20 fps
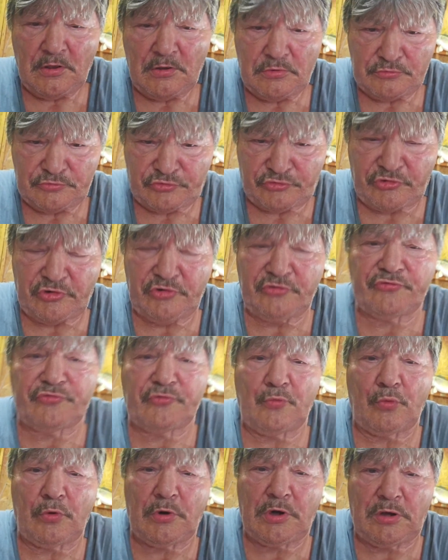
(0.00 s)
She's
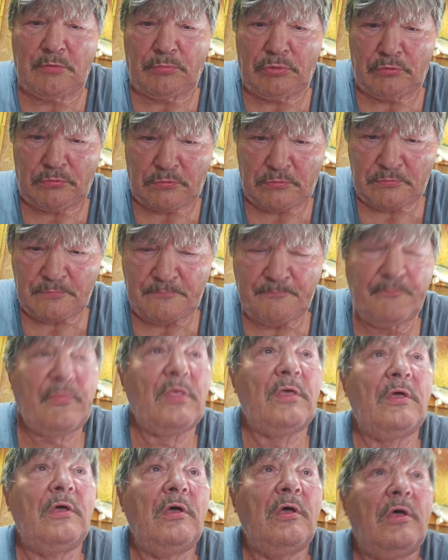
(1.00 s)
a rebel.
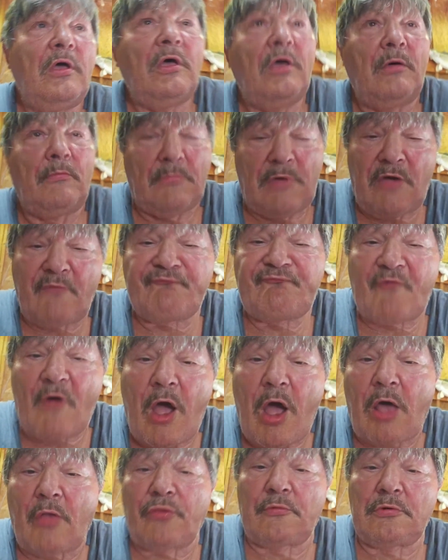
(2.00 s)
My
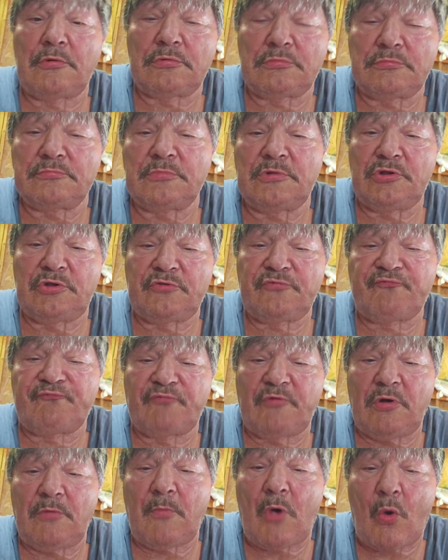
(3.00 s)
father is
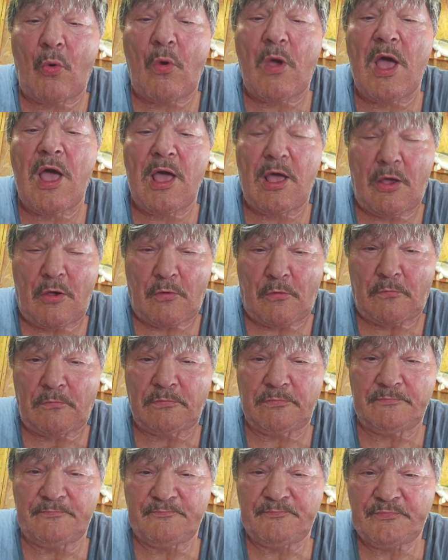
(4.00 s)
from Ohio.
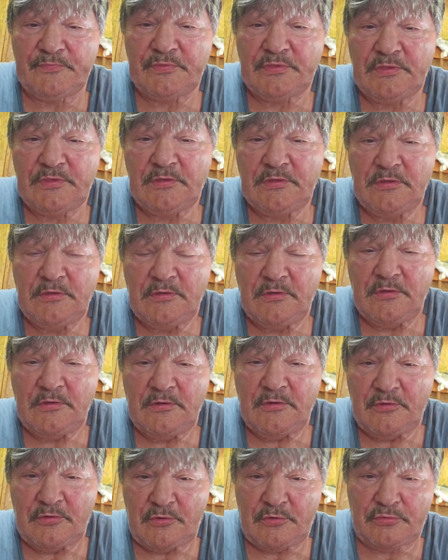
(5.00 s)

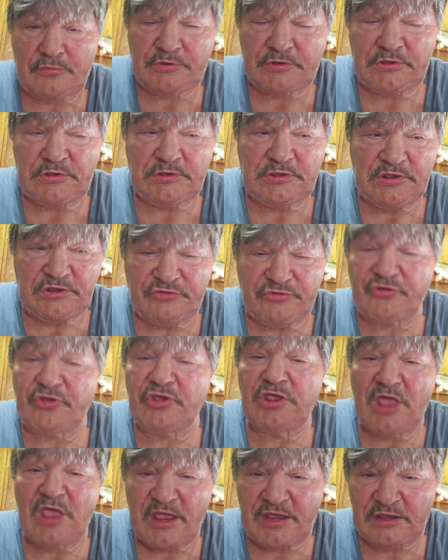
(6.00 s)
Okay, he's a
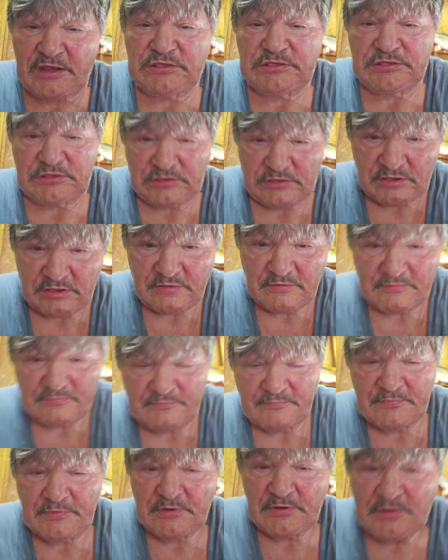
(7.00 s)
Yankee.
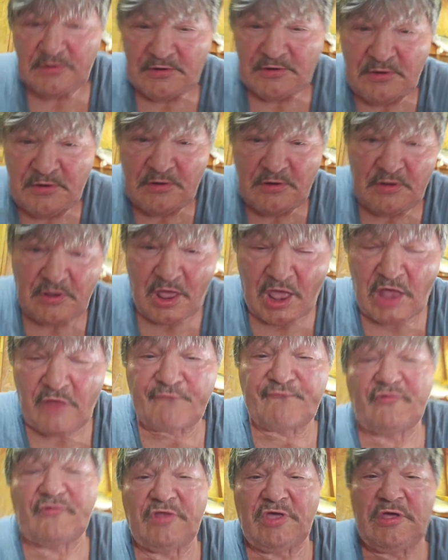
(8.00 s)

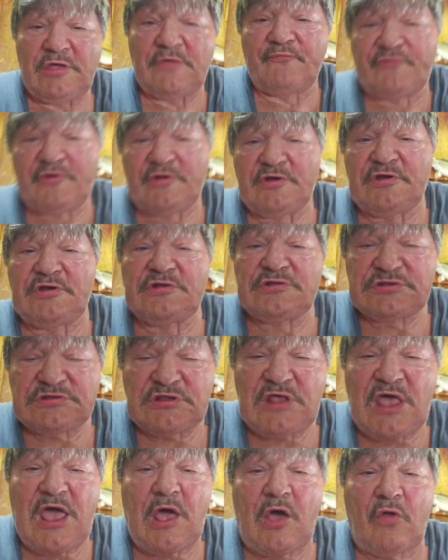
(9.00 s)
I've lived in the
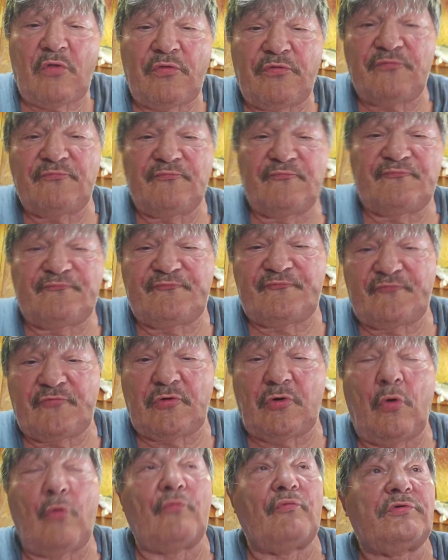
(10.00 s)
South for
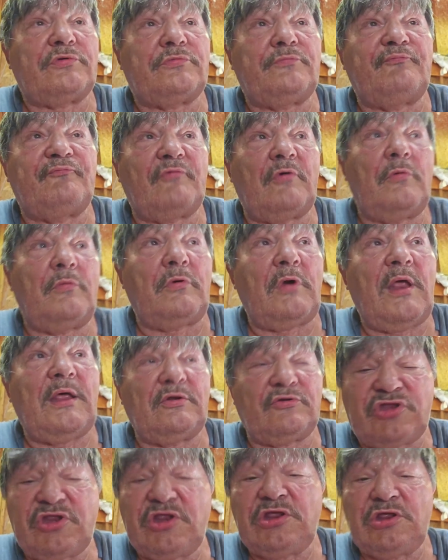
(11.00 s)

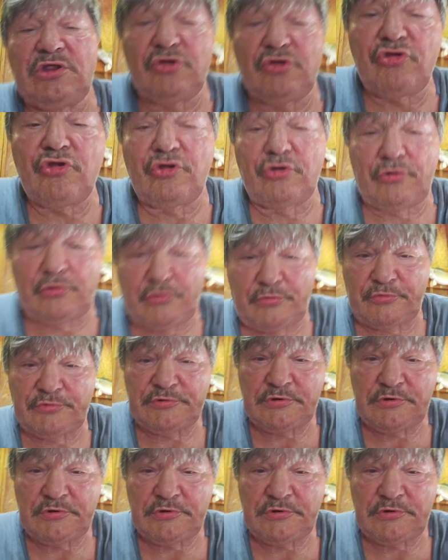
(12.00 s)
around 10 years.